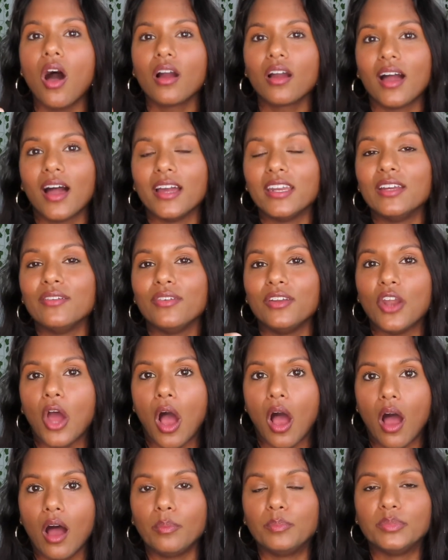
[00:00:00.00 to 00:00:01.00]
kind of an
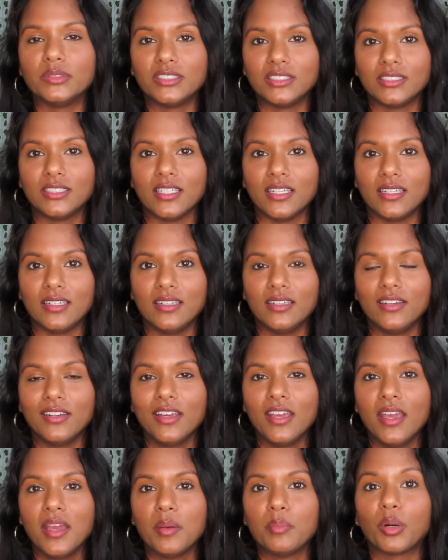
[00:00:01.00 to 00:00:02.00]
opposite
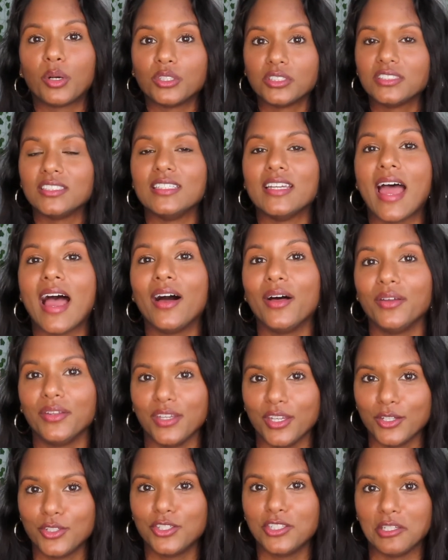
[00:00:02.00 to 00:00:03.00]

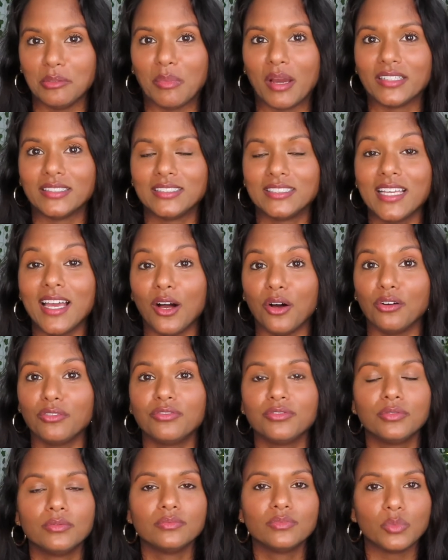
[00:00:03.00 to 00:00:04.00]
personality to
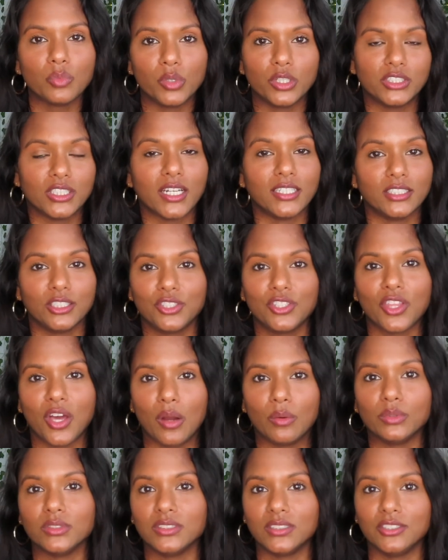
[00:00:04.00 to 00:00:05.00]
myself, which I just
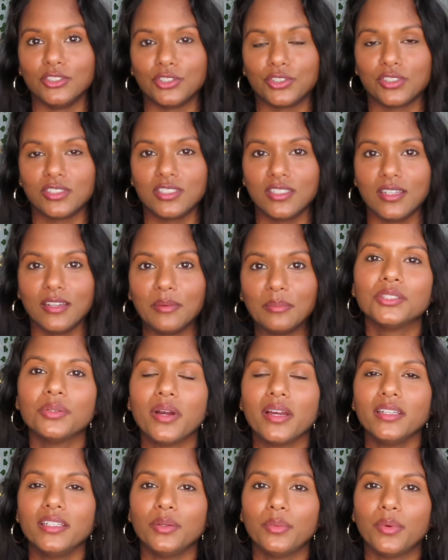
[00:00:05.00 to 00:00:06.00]
thought was interesting. So
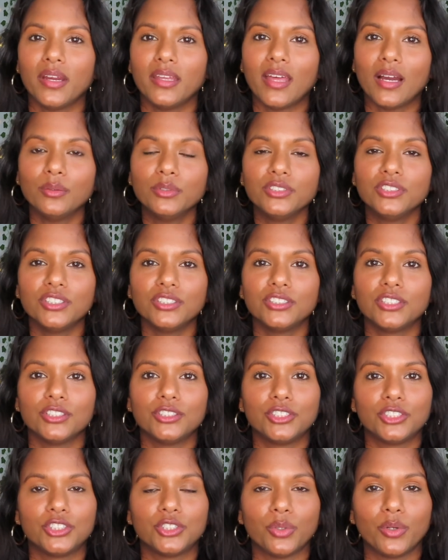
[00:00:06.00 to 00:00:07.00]
anyway, that was just a
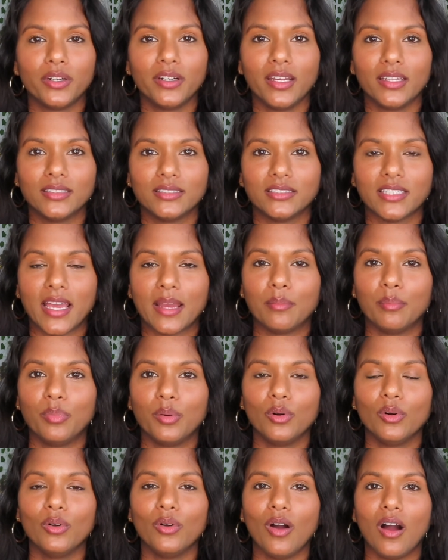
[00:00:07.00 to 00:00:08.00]
short
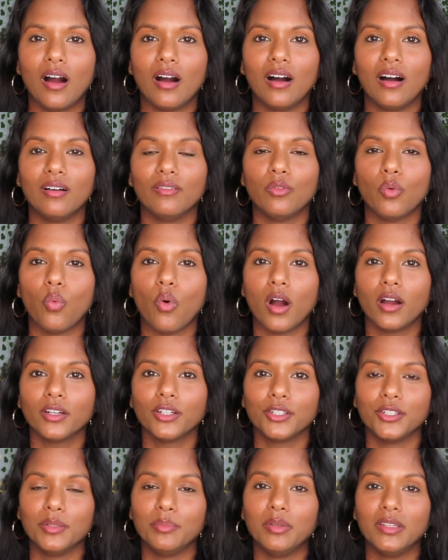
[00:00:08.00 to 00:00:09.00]
example of what
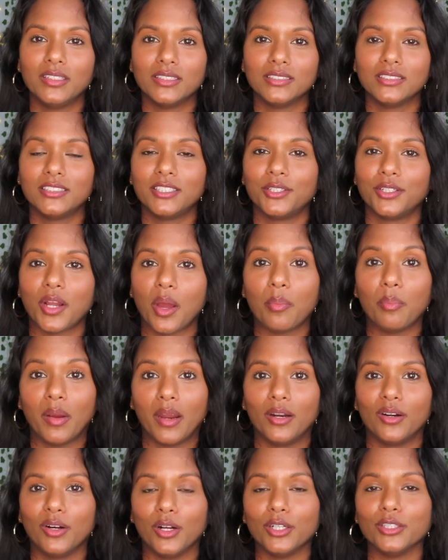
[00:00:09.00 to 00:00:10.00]
could be considered a
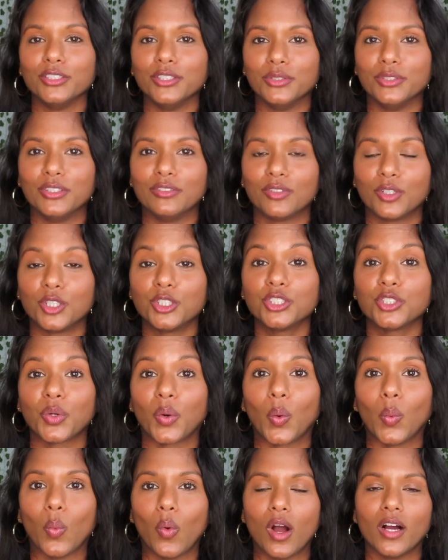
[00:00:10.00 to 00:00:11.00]
parallel universe,
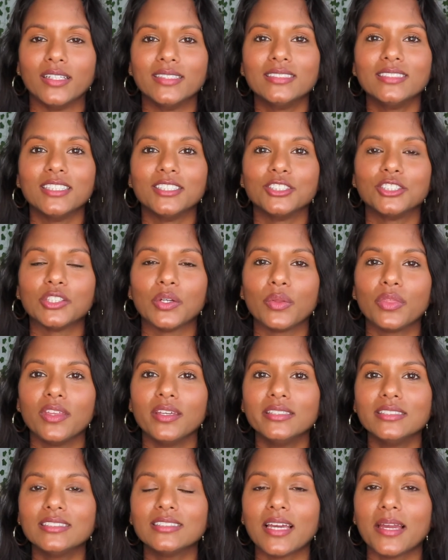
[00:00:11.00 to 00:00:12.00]
or was. And so
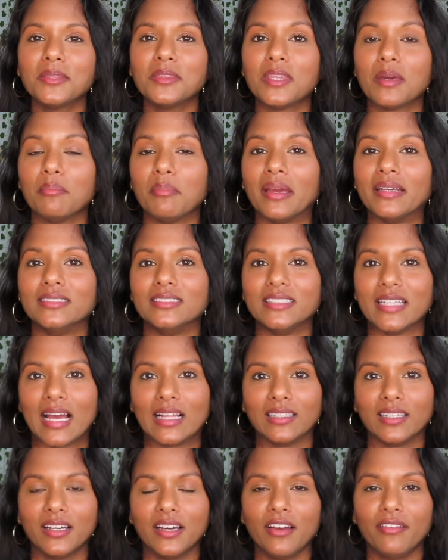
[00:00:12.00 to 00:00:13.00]
things like the
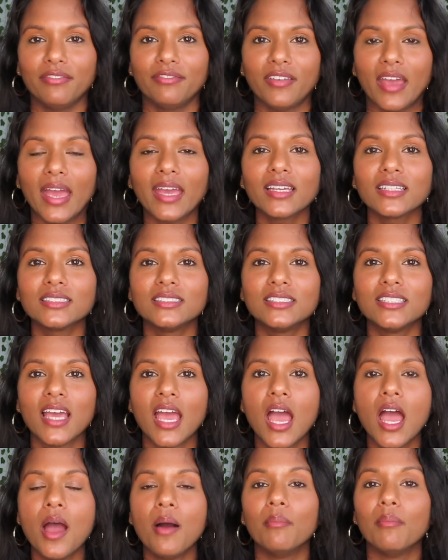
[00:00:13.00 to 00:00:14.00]
Mandela Effect
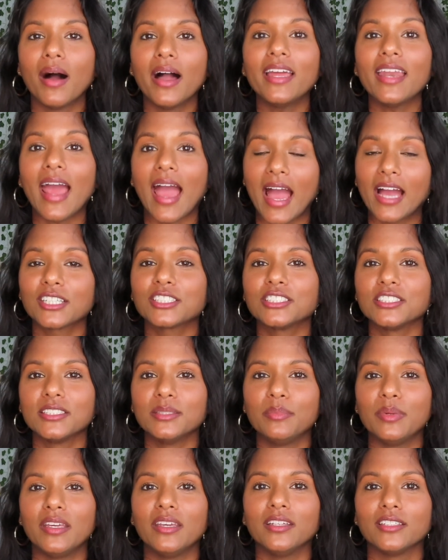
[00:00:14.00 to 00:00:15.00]
might actually
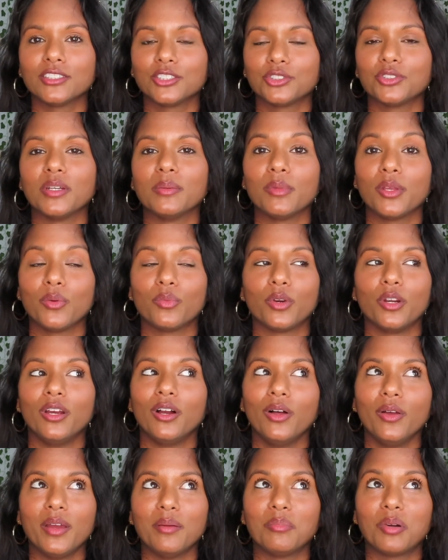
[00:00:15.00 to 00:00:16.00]
be extremely
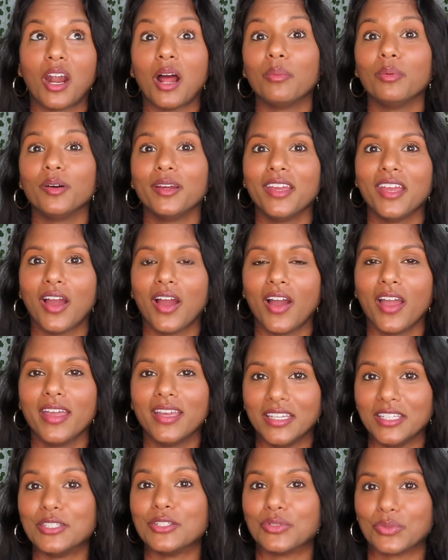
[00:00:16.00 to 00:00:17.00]
real and probably
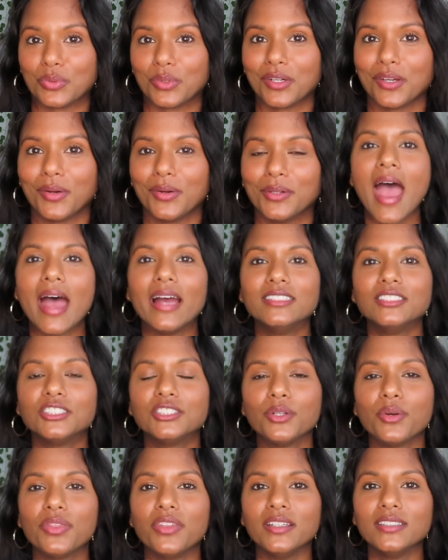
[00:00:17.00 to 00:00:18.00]
is real. And
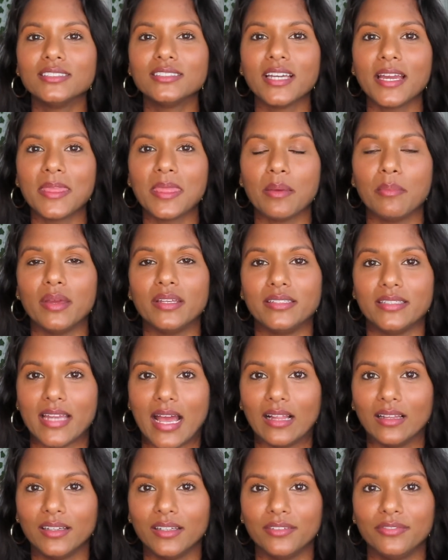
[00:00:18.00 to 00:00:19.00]
so things like the
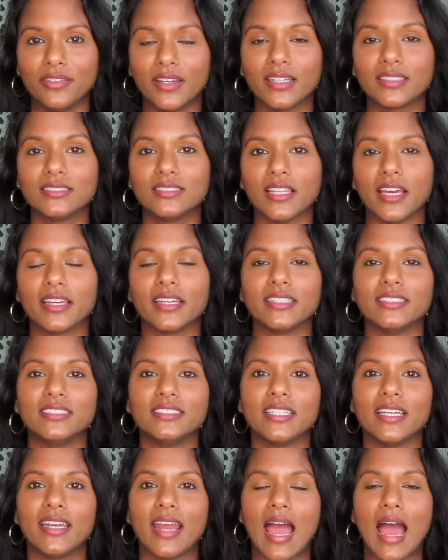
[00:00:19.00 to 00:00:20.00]
Mandela Effect, like I
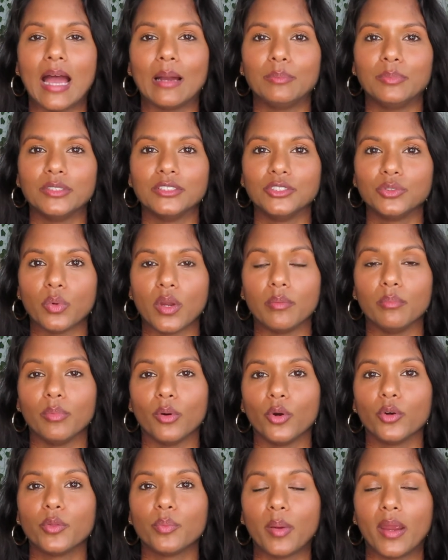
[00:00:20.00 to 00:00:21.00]
said, happens when
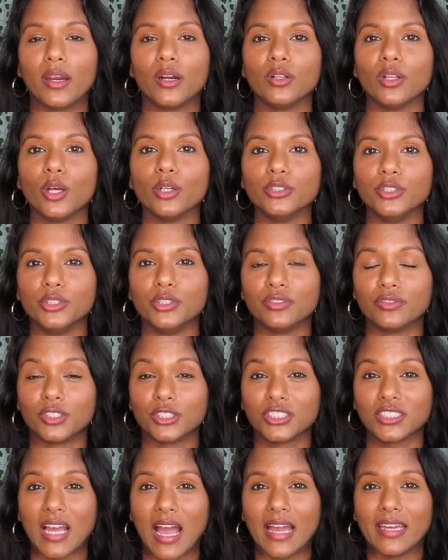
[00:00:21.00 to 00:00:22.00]
both parallel
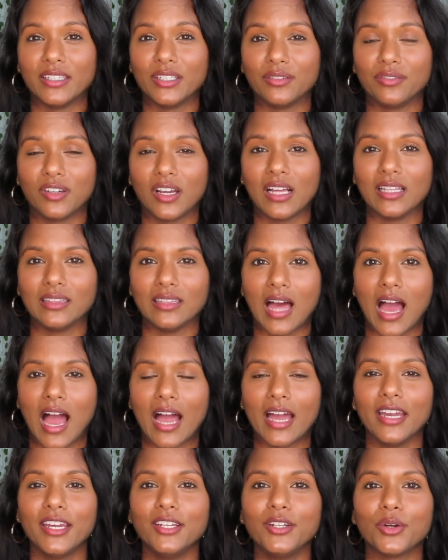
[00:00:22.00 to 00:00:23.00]
universes kind of
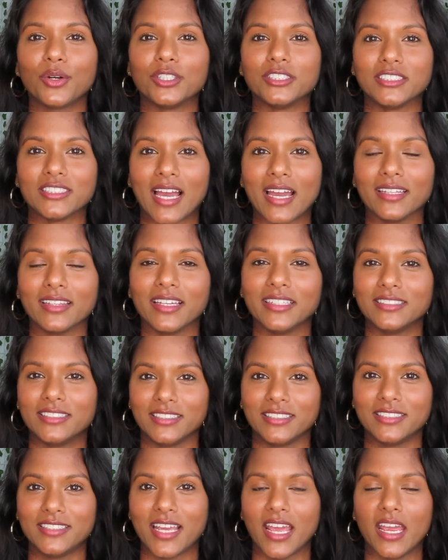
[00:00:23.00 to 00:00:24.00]
collide, or as I like to
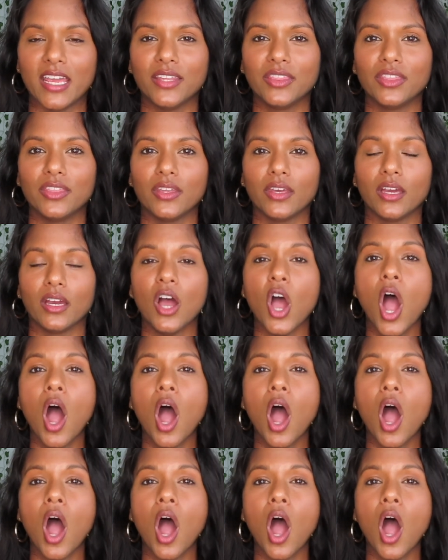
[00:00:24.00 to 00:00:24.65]
say it, the